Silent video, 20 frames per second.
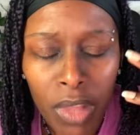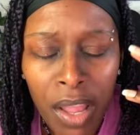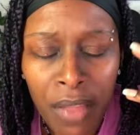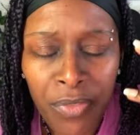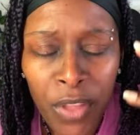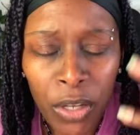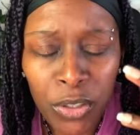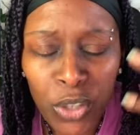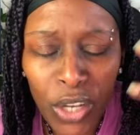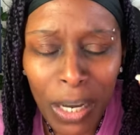
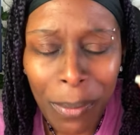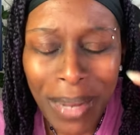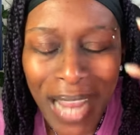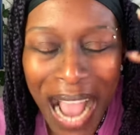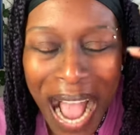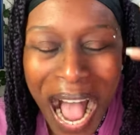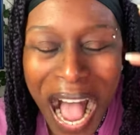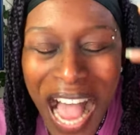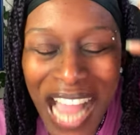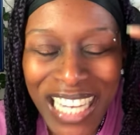there's going to be a
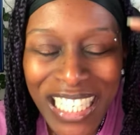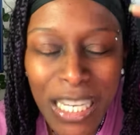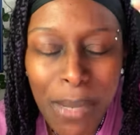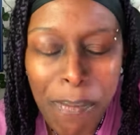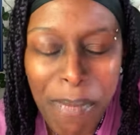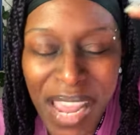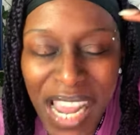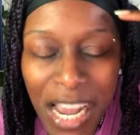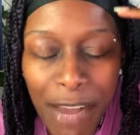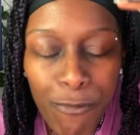high
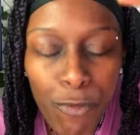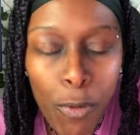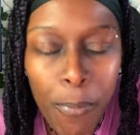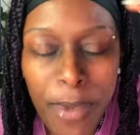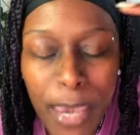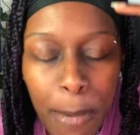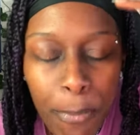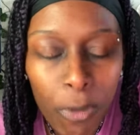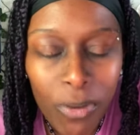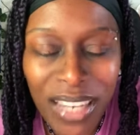demand for
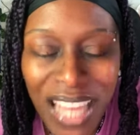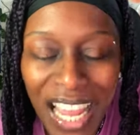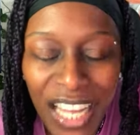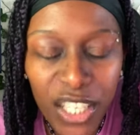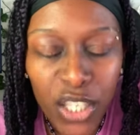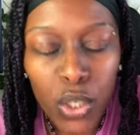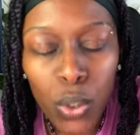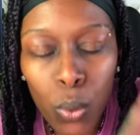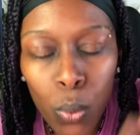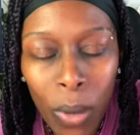people
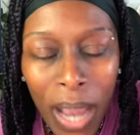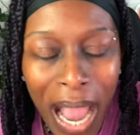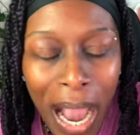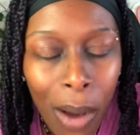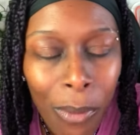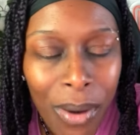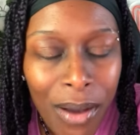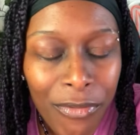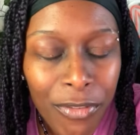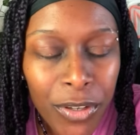like you
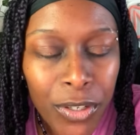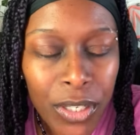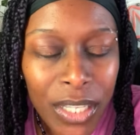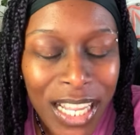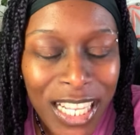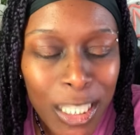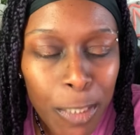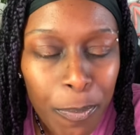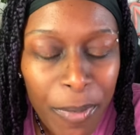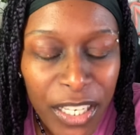however
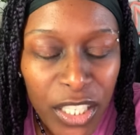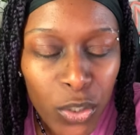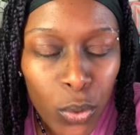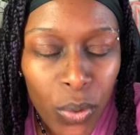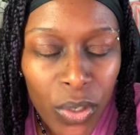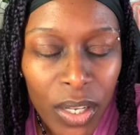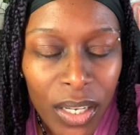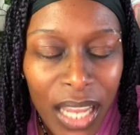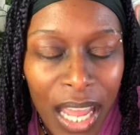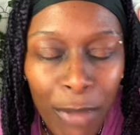it speaks to you
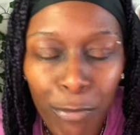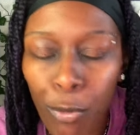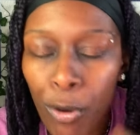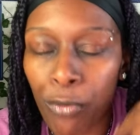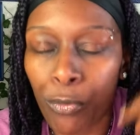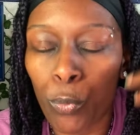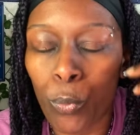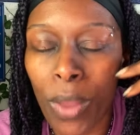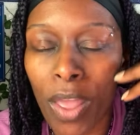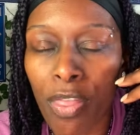in your life
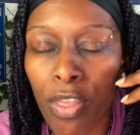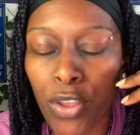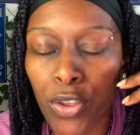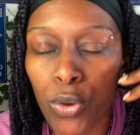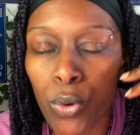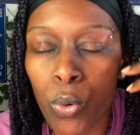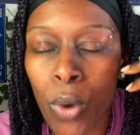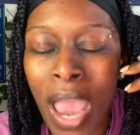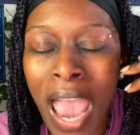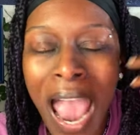whether
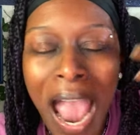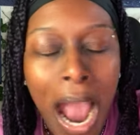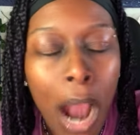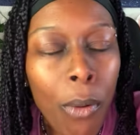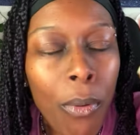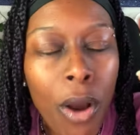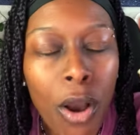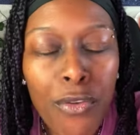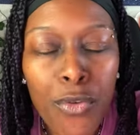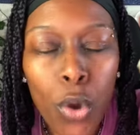you how
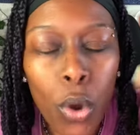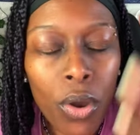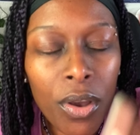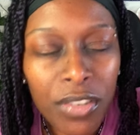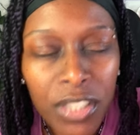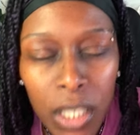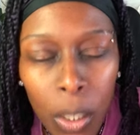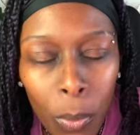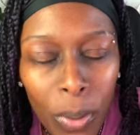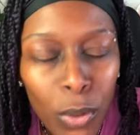are you
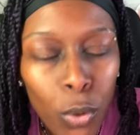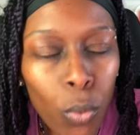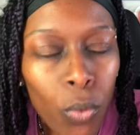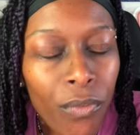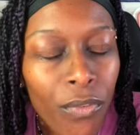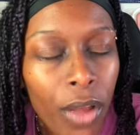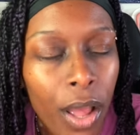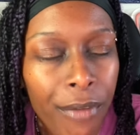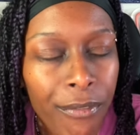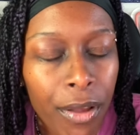someone
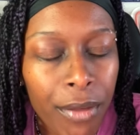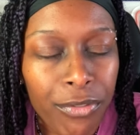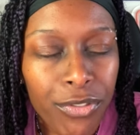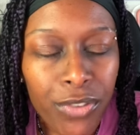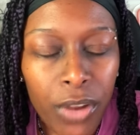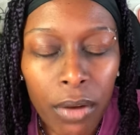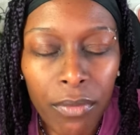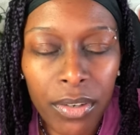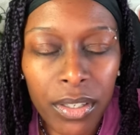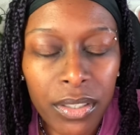who of, of
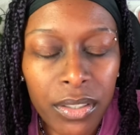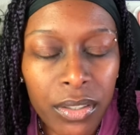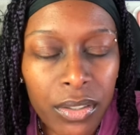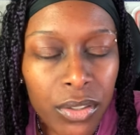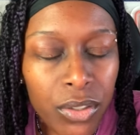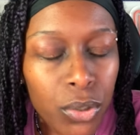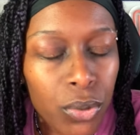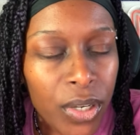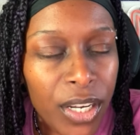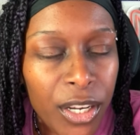service
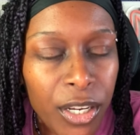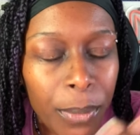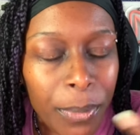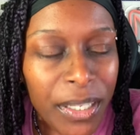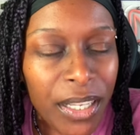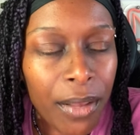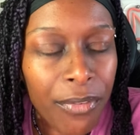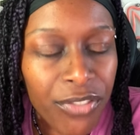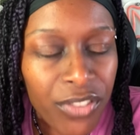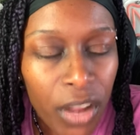to, here to
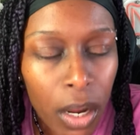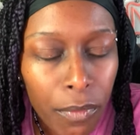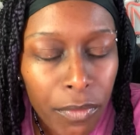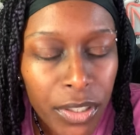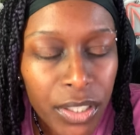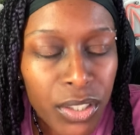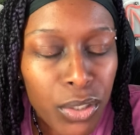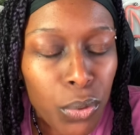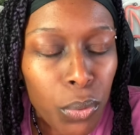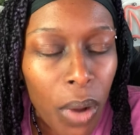be of
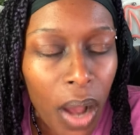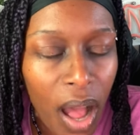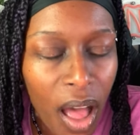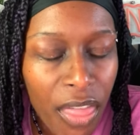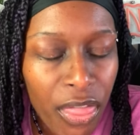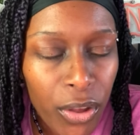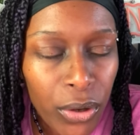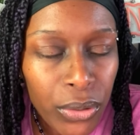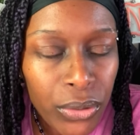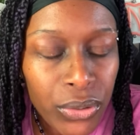service to
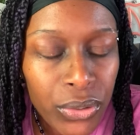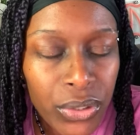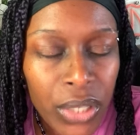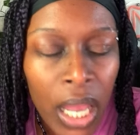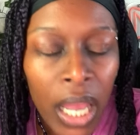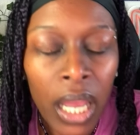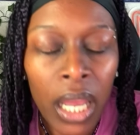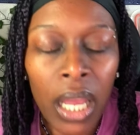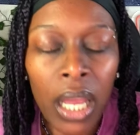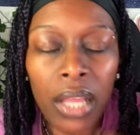others
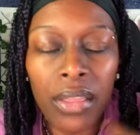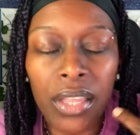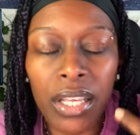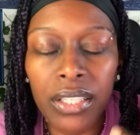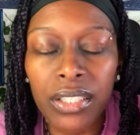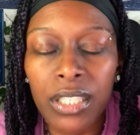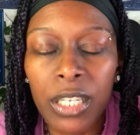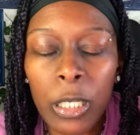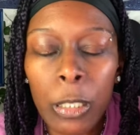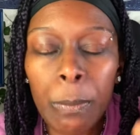
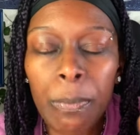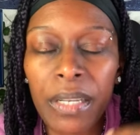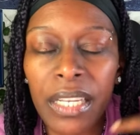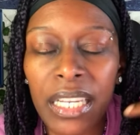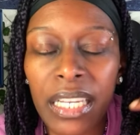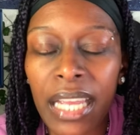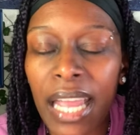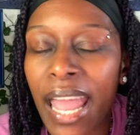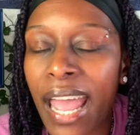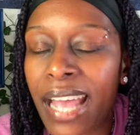this could
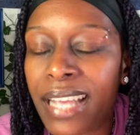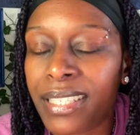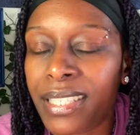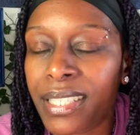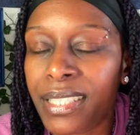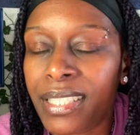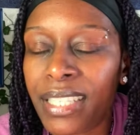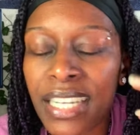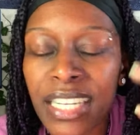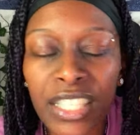be as a
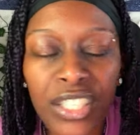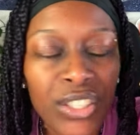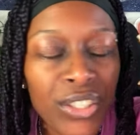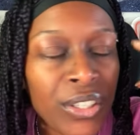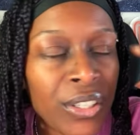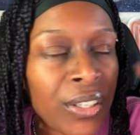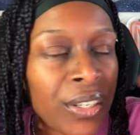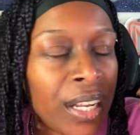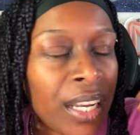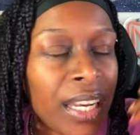
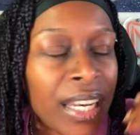teacher a